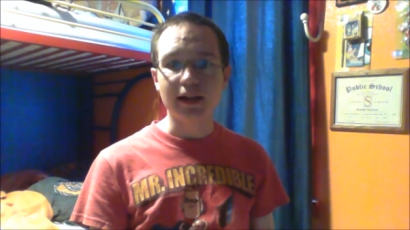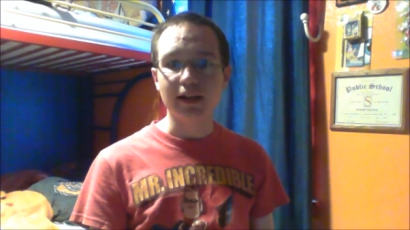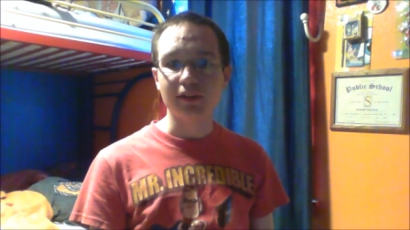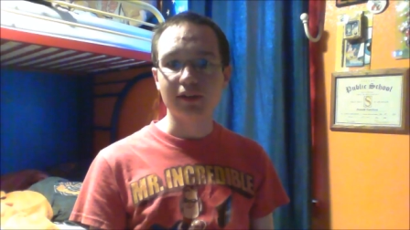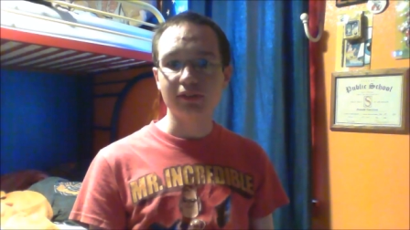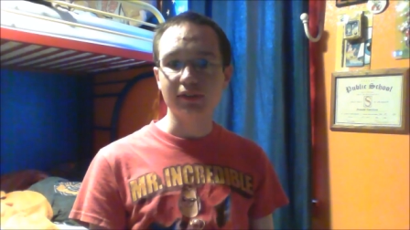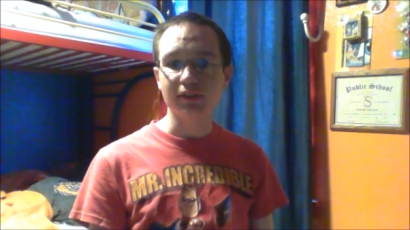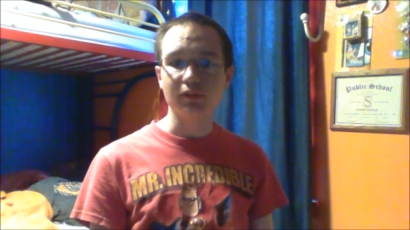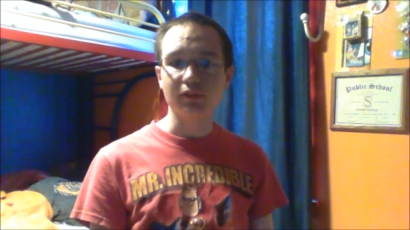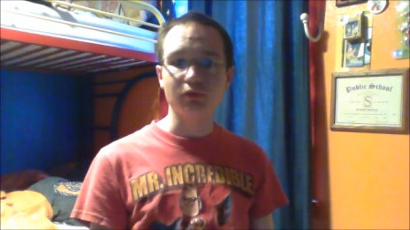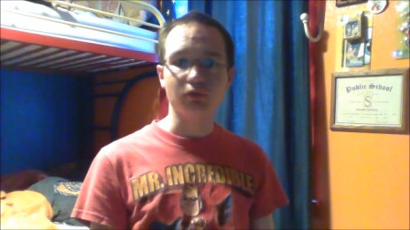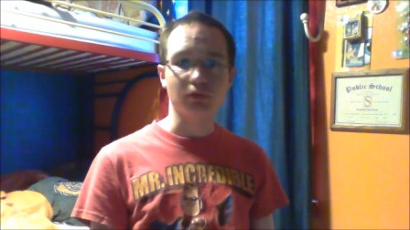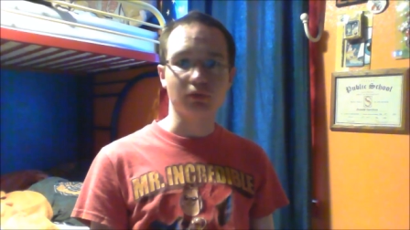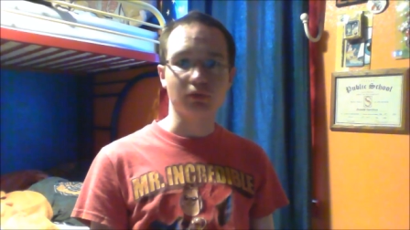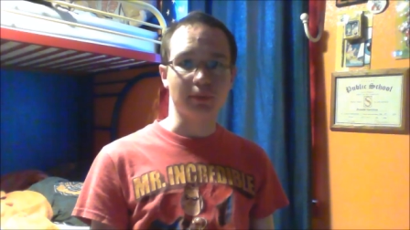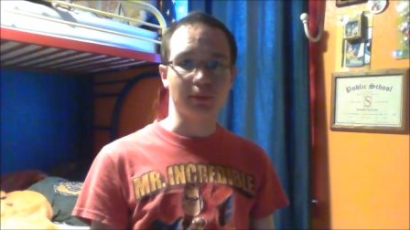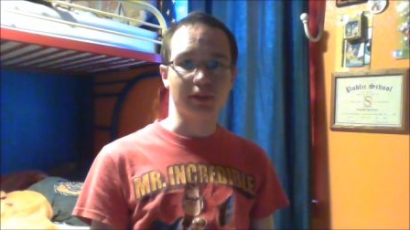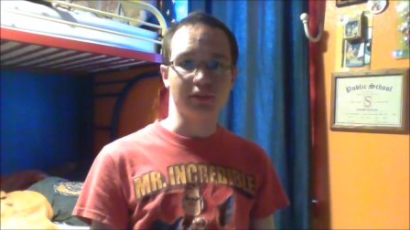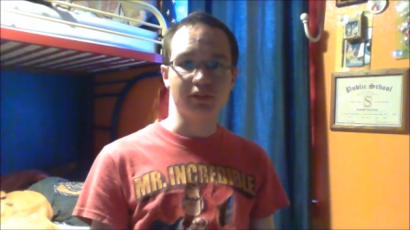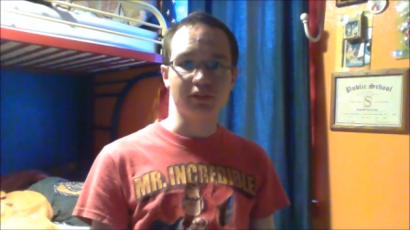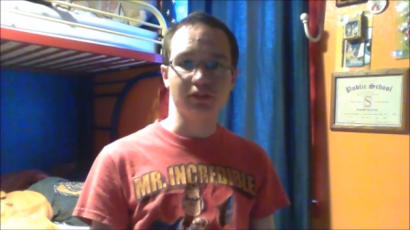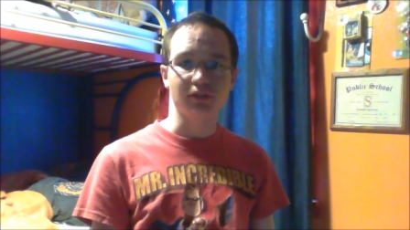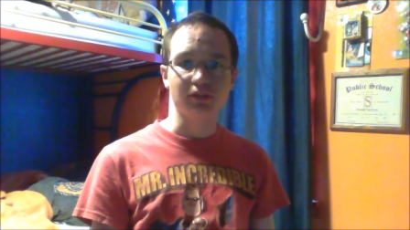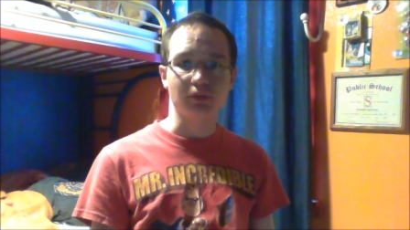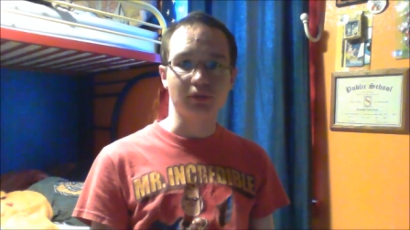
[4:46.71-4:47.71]
asking for my
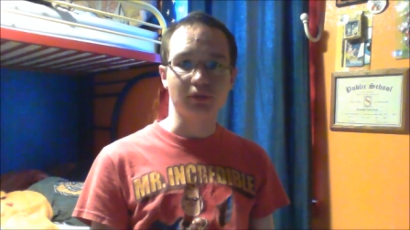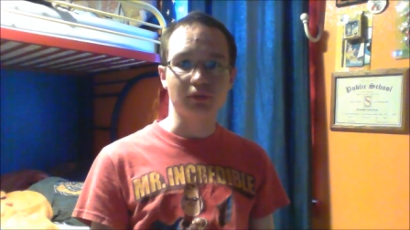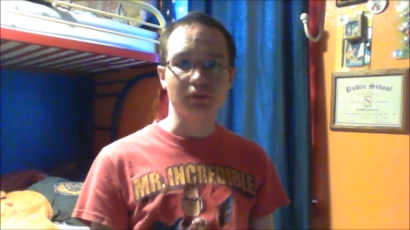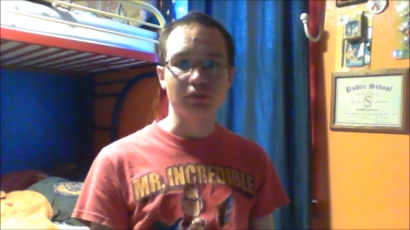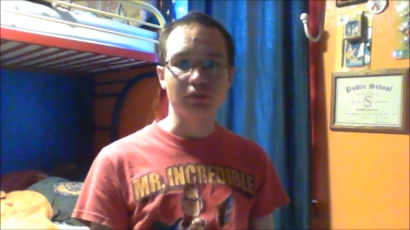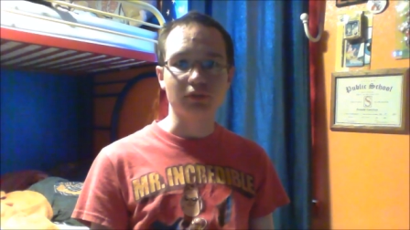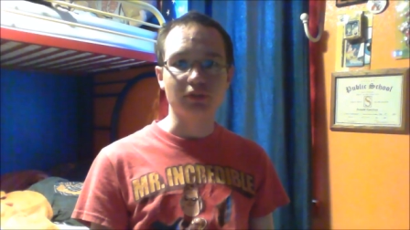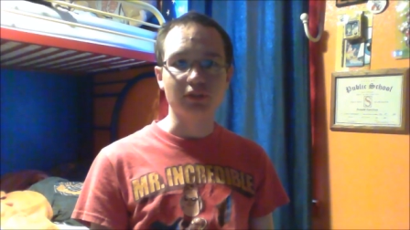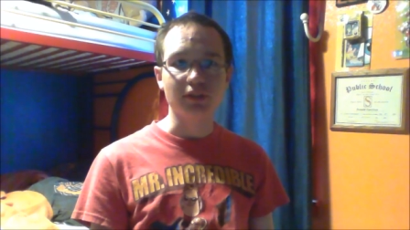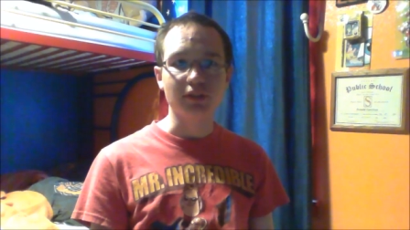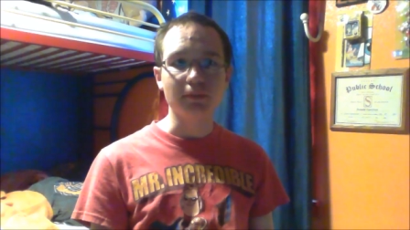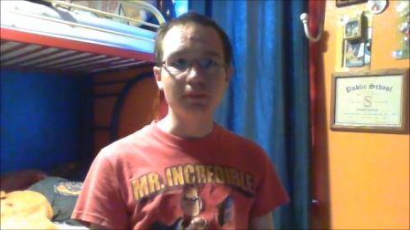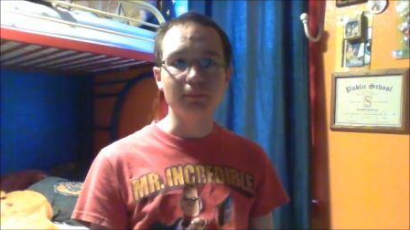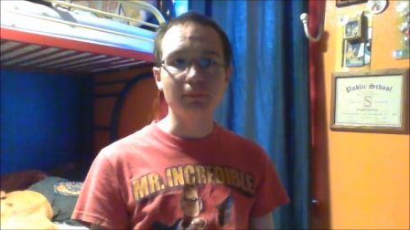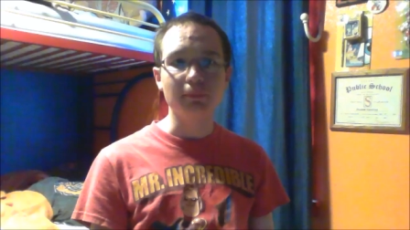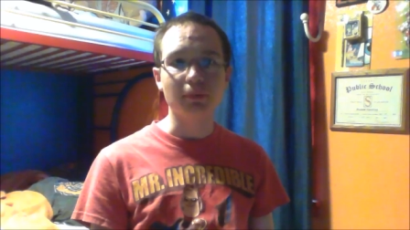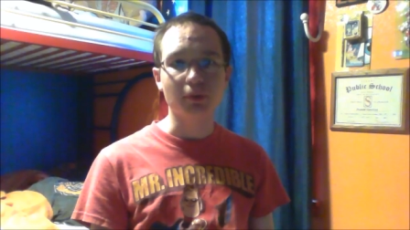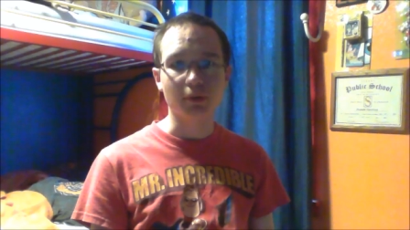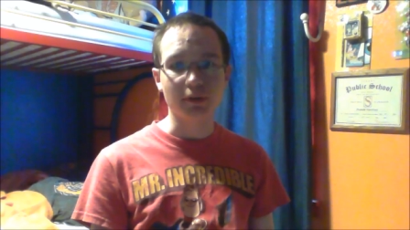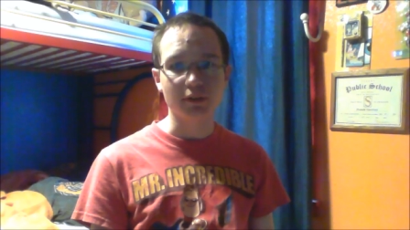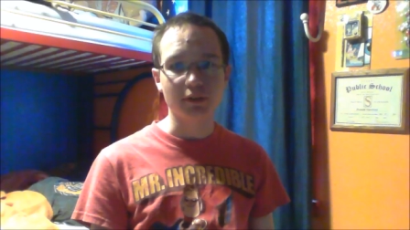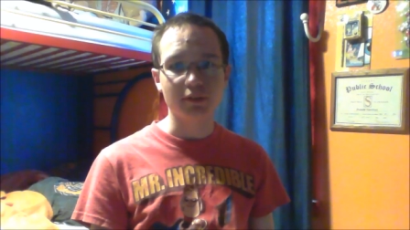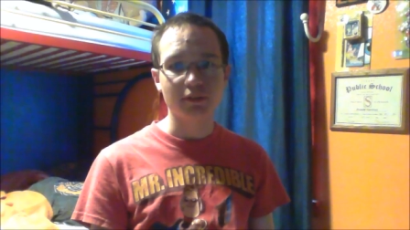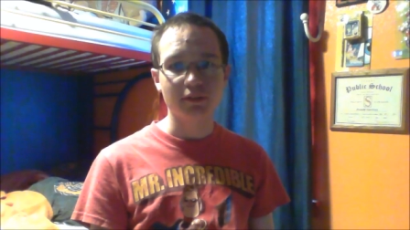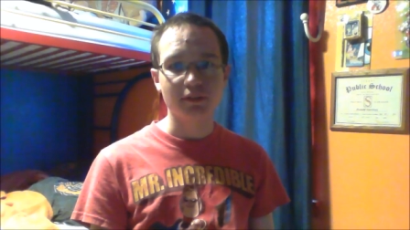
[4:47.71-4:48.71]
sister's
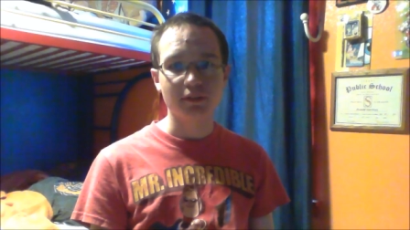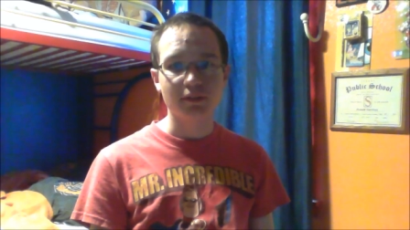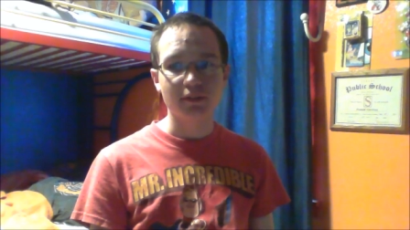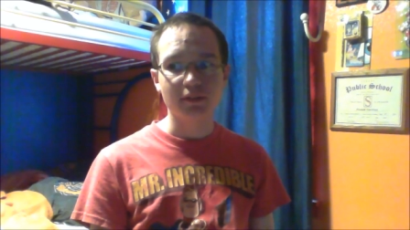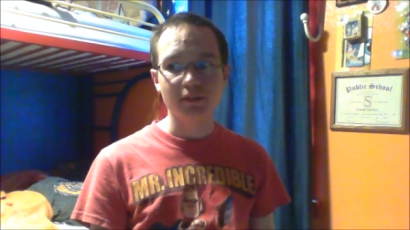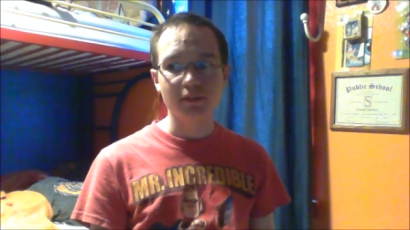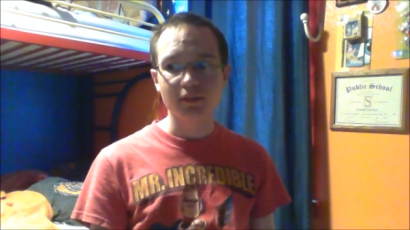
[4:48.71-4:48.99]
input.